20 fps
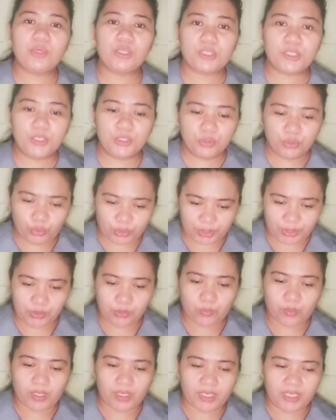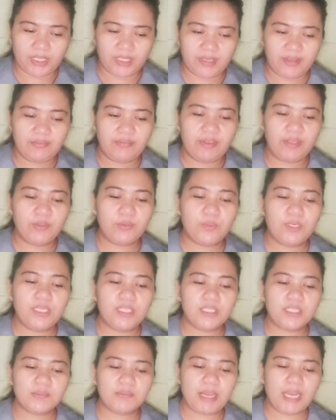northward,
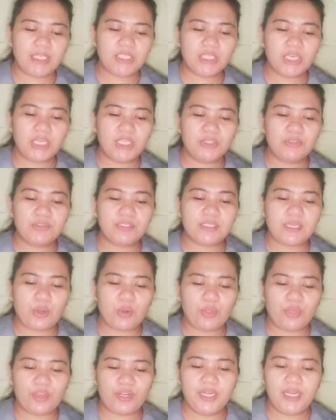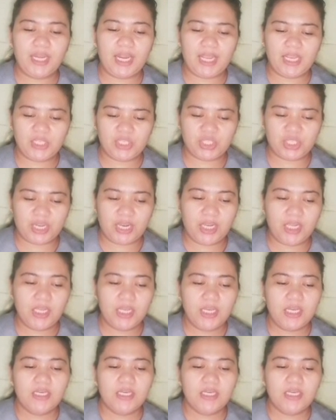eventually smashing into southern Asia.